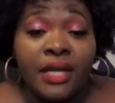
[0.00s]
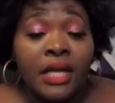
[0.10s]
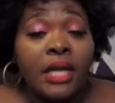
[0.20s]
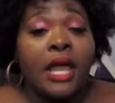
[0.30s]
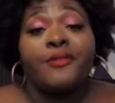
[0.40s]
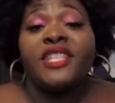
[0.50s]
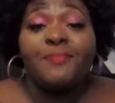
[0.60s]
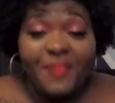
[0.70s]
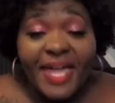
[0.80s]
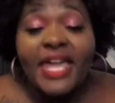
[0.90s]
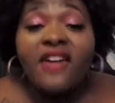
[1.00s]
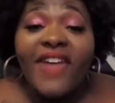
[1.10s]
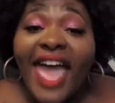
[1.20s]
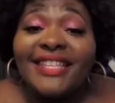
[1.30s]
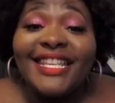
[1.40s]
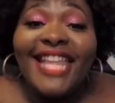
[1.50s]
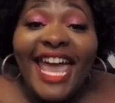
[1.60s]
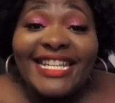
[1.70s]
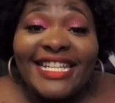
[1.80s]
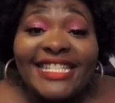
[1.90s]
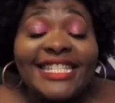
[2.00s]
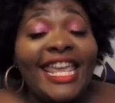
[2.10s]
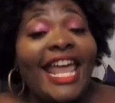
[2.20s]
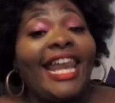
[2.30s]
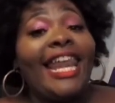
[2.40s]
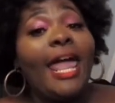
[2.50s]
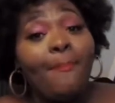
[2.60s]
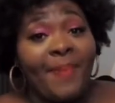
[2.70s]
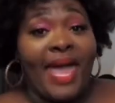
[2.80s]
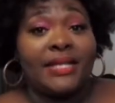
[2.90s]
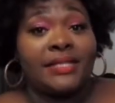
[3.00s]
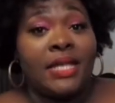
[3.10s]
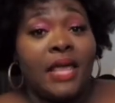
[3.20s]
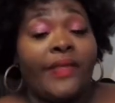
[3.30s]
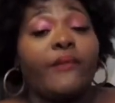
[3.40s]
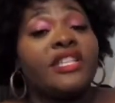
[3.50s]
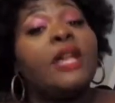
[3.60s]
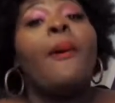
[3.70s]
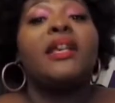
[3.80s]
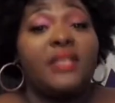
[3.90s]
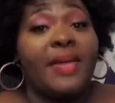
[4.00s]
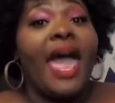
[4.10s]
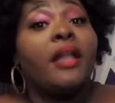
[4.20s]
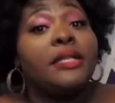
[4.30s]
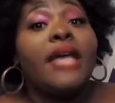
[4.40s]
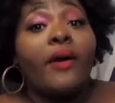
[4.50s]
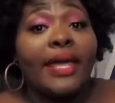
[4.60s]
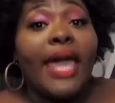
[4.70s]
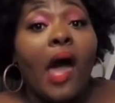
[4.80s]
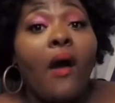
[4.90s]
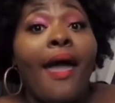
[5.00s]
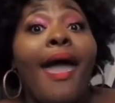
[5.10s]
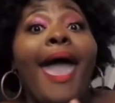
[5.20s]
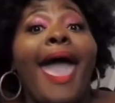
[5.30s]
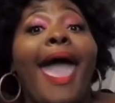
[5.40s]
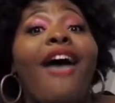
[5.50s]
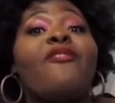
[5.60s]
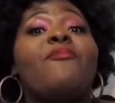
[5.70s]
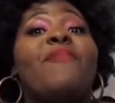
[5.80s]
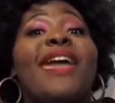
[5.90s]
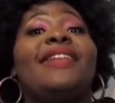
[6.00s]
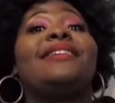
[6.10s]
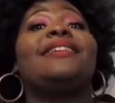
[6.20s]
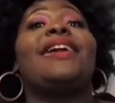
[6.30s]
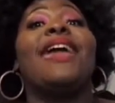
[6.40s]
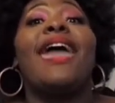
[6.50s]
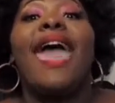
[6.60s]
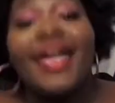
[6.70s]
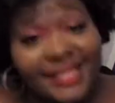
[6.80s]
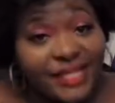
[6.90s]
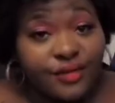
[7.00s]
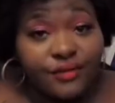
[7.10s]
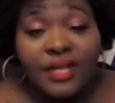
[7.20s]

Now, speaking of cancellations, the Olympics that were supposed to be held in Tokyo have been canceled.